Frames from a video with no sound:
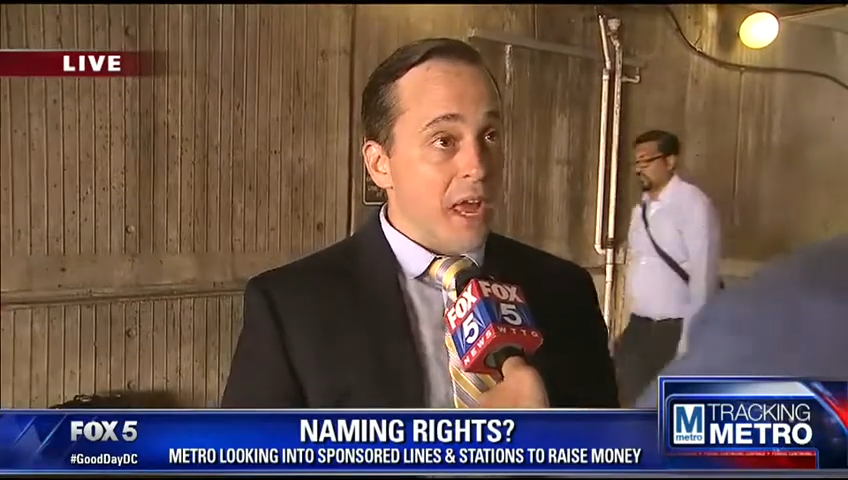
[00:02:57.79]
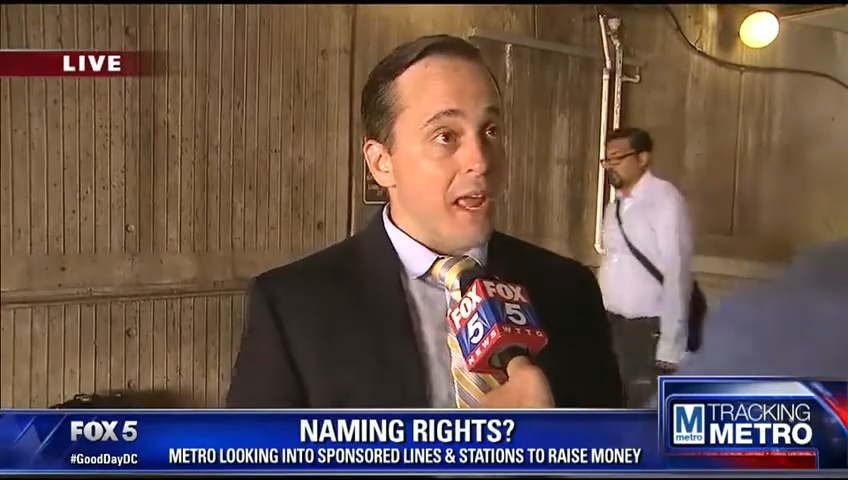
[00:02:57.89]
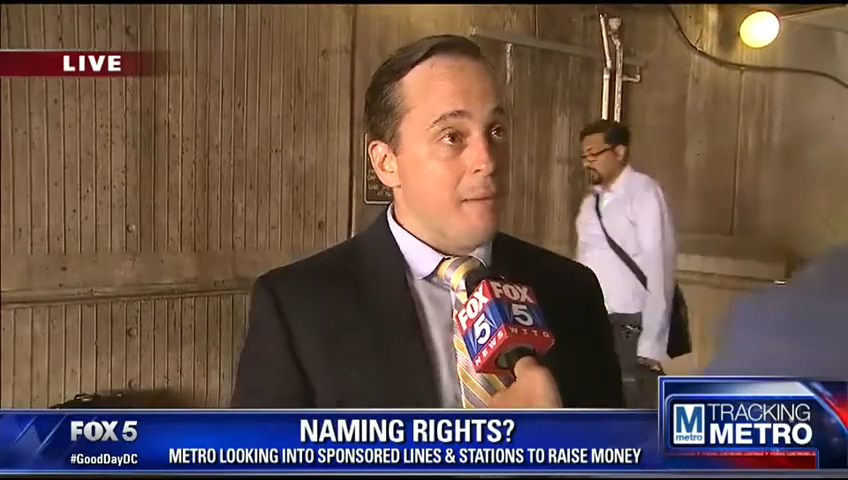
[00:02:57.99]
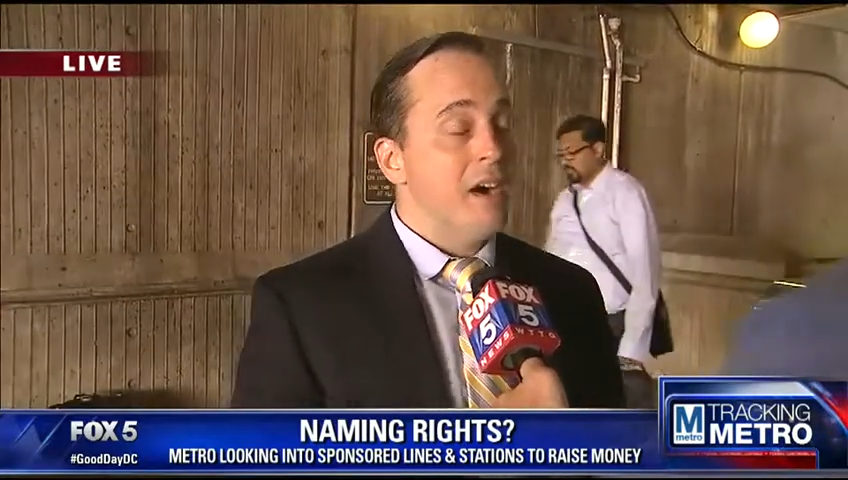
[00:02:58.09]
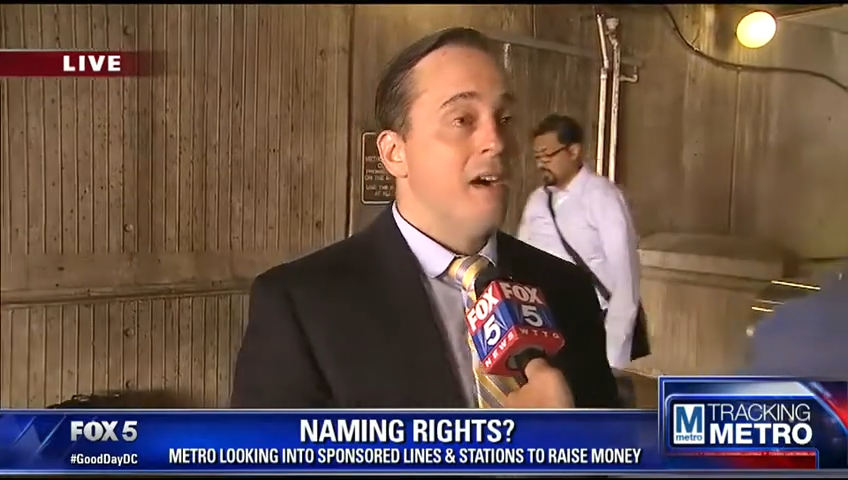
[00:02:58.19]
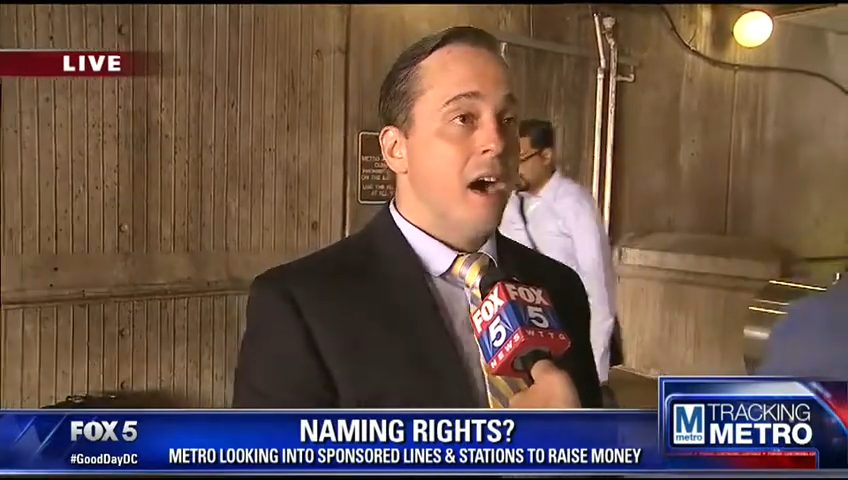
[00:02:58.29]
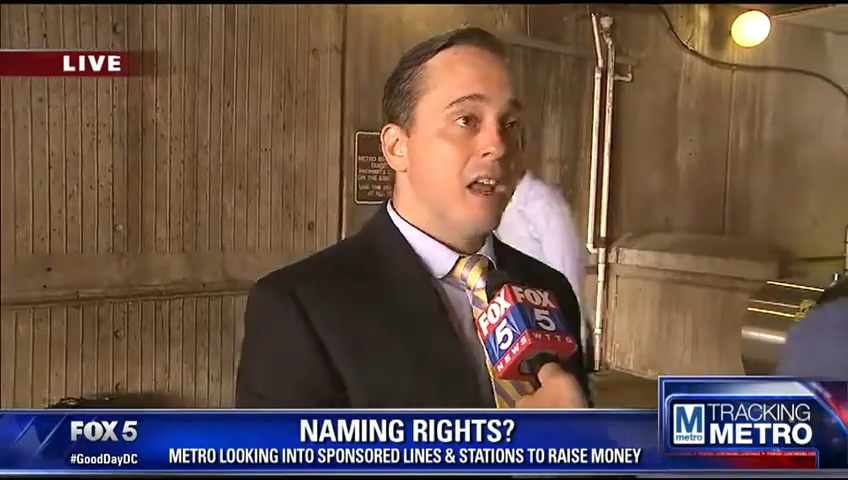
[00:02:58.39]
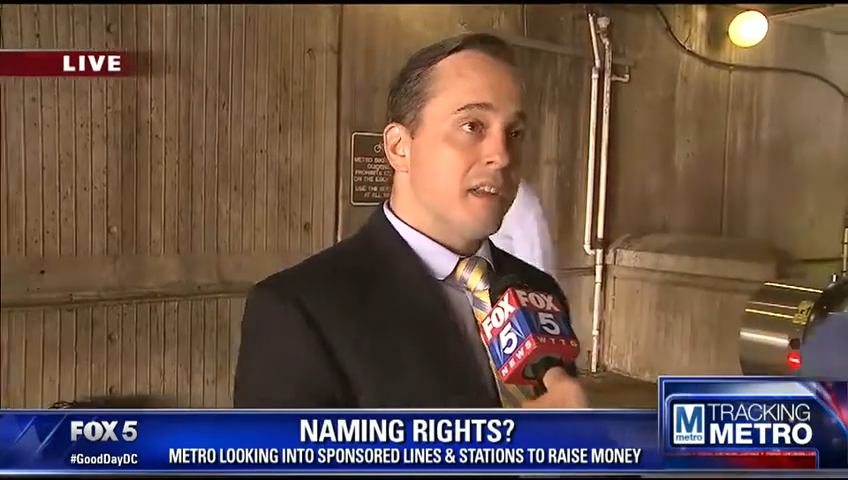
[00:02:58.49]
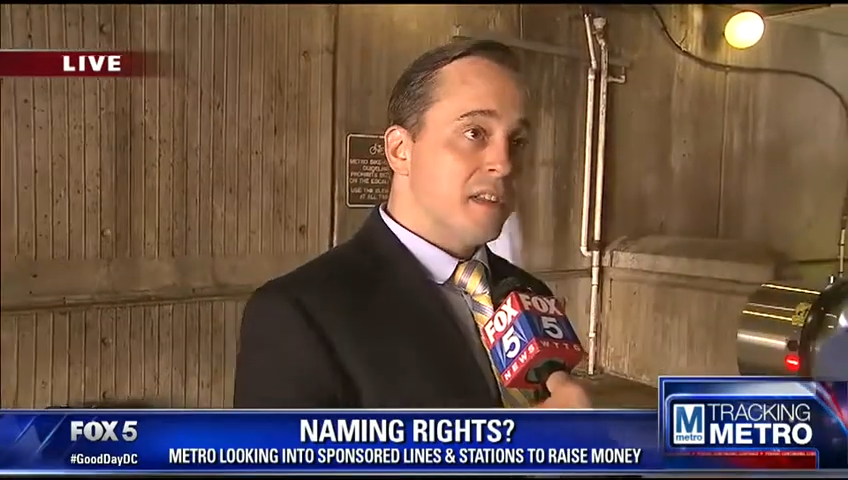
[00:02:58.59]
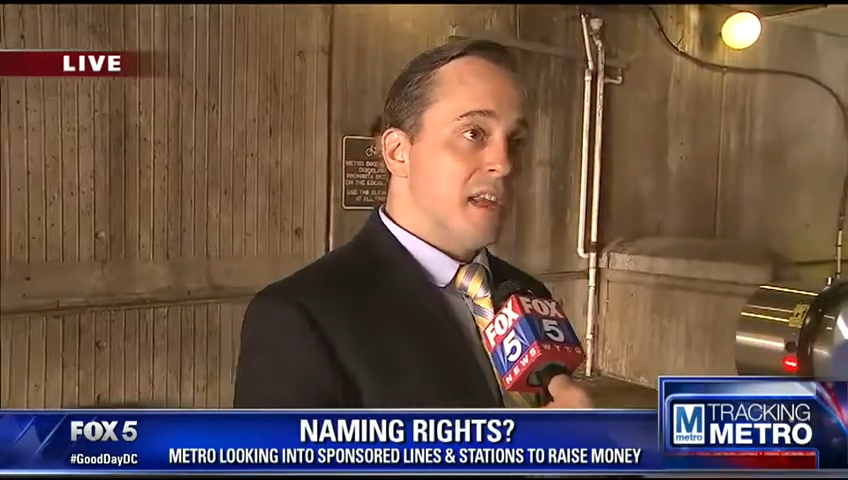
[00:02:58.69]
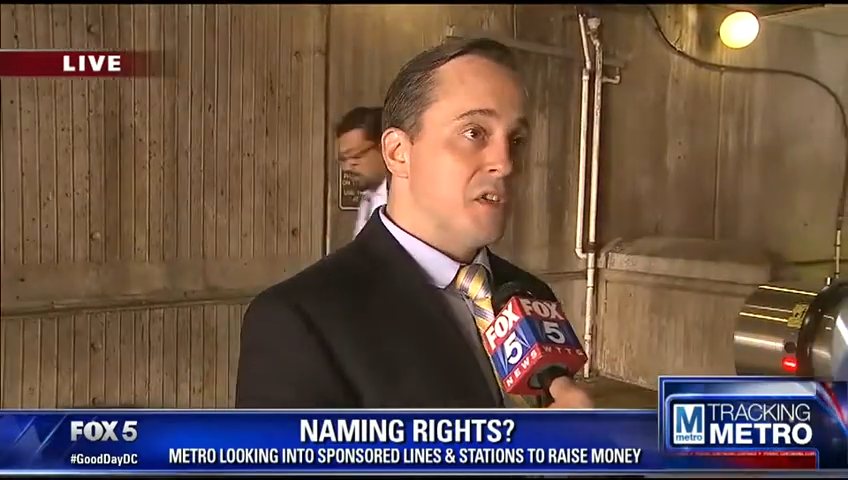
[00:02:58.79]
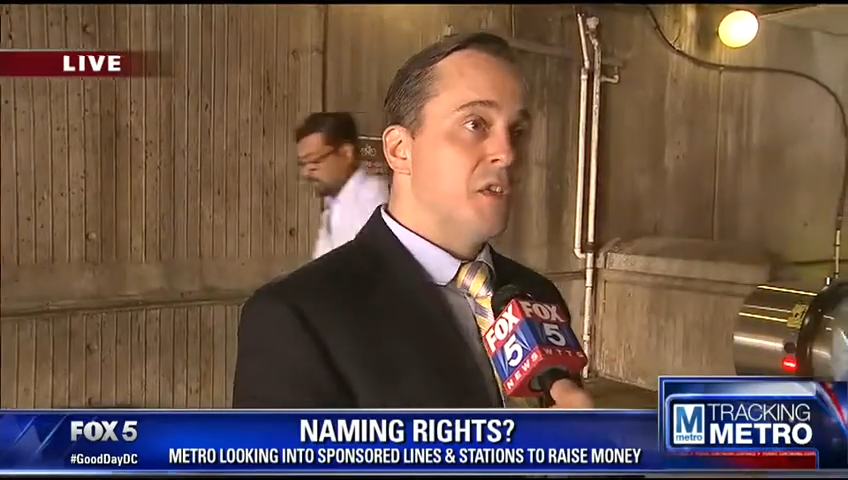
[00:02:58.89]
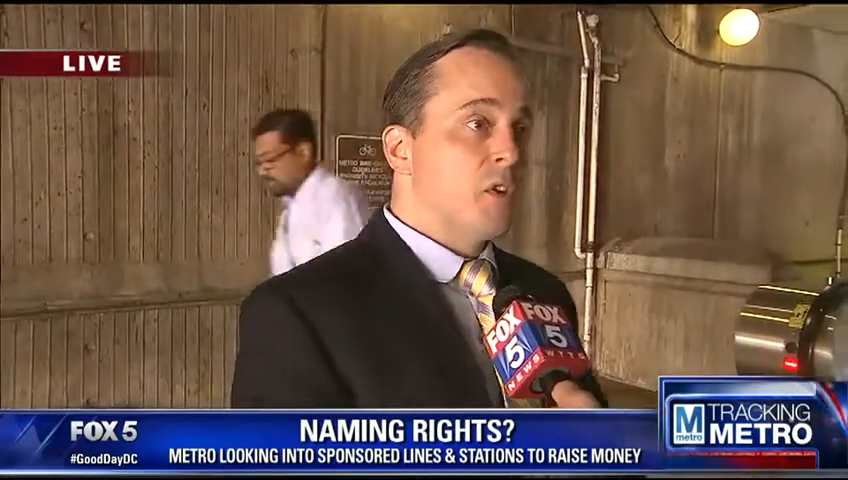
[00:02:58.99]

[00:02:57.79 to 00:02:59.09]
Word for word: name on a station,